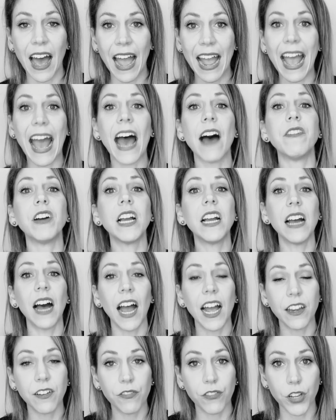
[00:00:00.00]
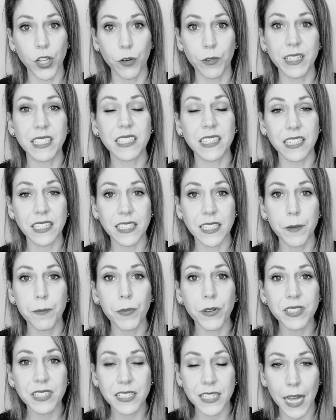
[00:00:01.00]
I have a guide for you. It's the
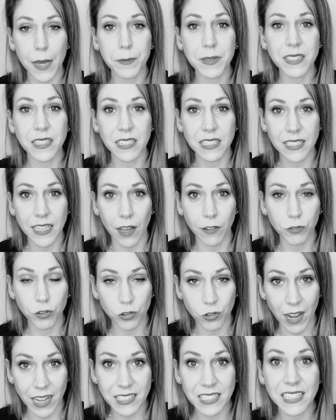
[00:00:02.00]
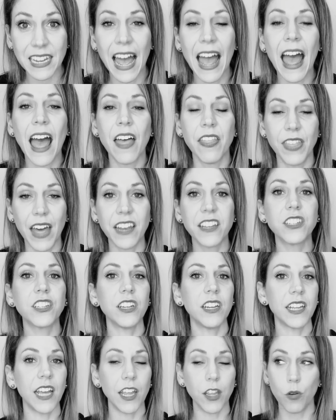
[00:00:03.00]
simple steps to self trust. That is
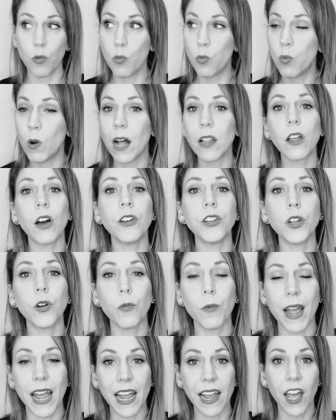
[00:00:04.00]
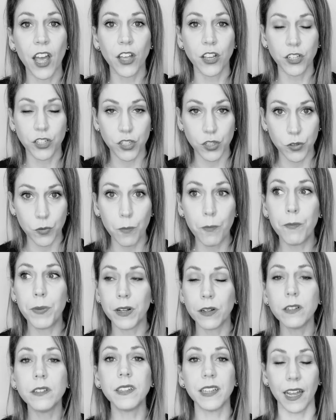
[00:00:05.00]
going to get you well on your way to
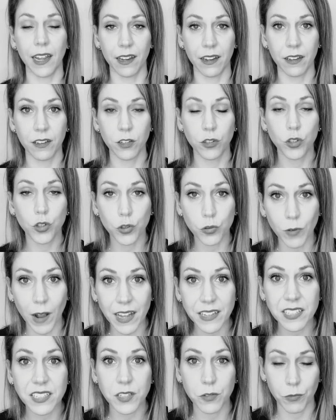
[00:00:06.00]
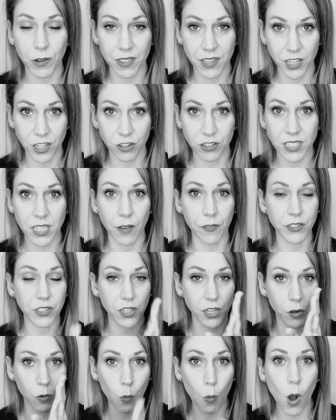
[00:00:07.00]
building trust within yourself. It's
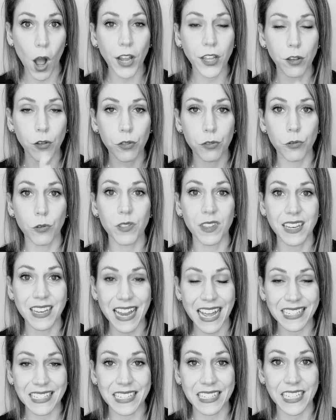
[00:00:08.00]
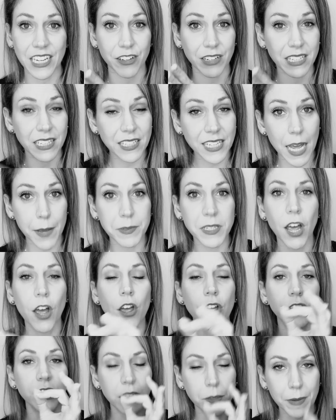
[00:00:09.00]
going to walk you through the necessary steps
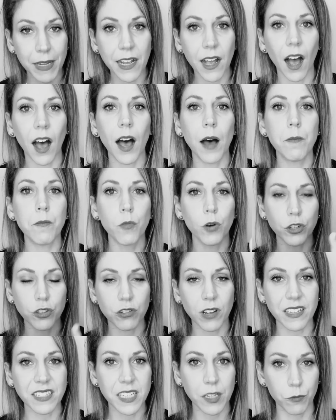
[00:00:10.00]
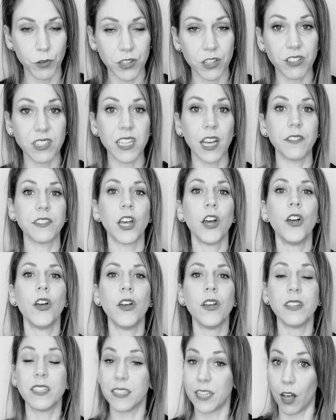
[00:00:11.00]
to become more trusting with yourself,
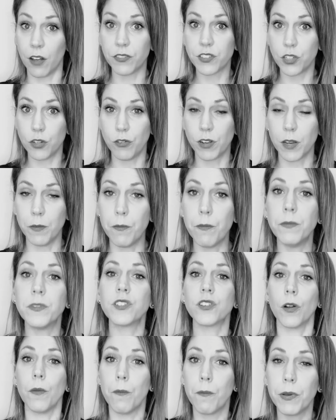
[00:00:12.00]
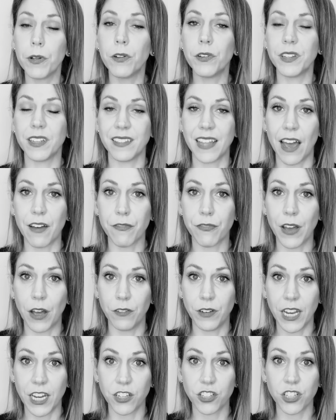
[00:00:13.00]
self, so you can start building that
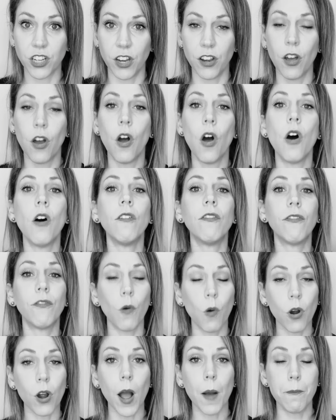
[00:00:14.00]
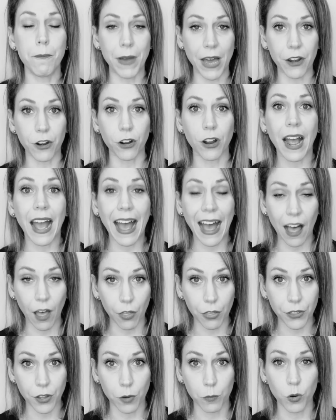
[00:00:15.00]
foundation for a better,
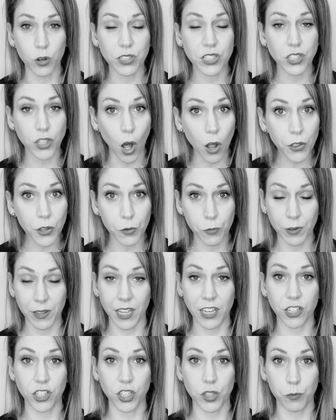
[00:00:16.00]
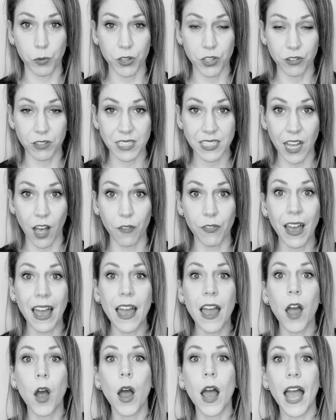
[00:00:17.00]
healthier, more solid relationship with yourself.
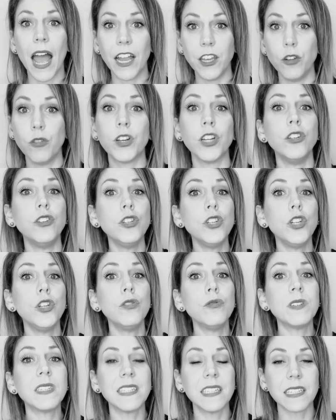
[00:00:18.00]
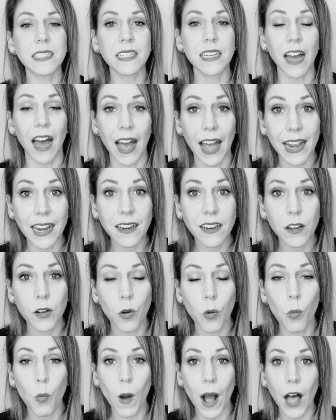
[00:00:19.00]
And you can use this guide
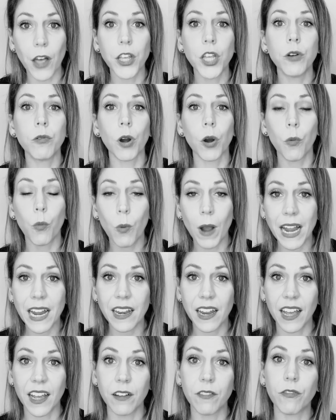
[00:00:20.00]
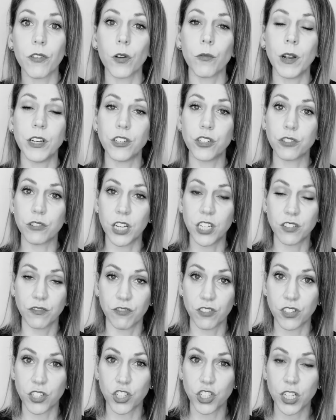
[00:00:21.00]
while you are waiting for registration
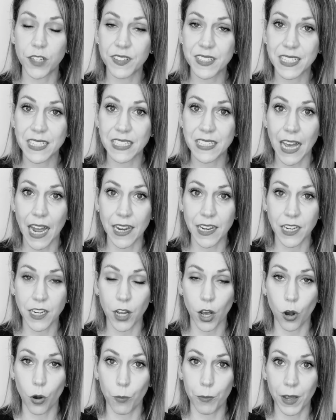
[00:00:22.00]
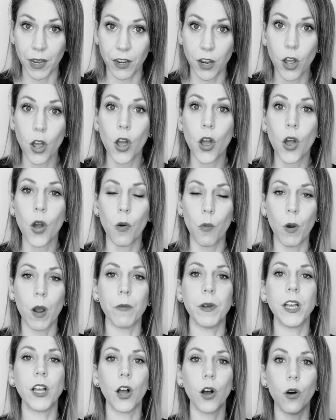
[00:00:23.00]
for the Shift Society to open, where
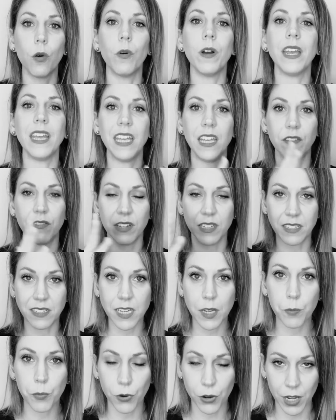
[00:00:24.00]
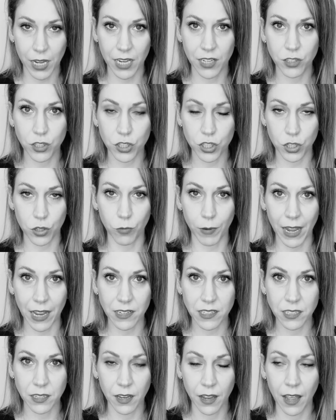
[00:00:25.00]
we go even deeper into
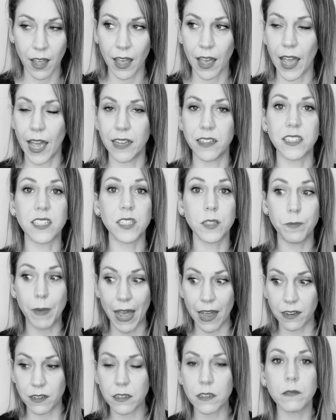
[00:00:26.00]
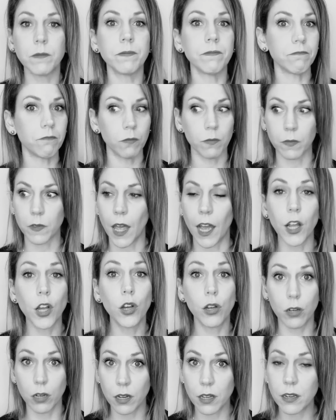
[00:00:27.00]
it and spend a
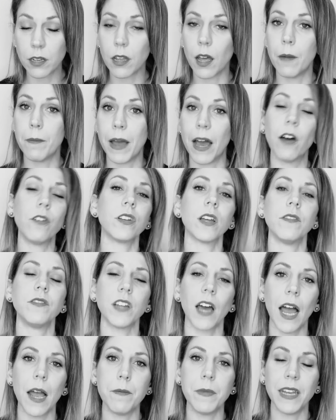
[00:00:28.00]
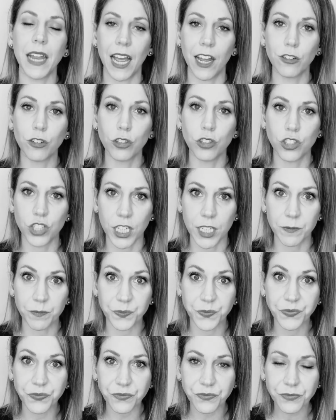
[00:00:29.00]
good amount of time and energy
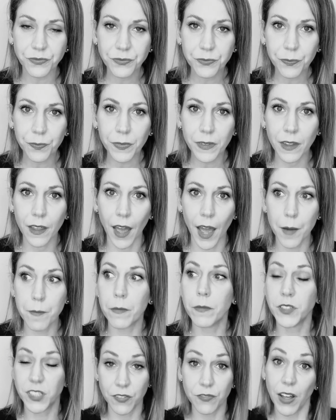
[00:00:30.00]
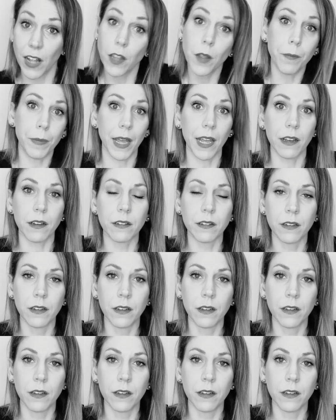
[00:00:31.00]
um, developing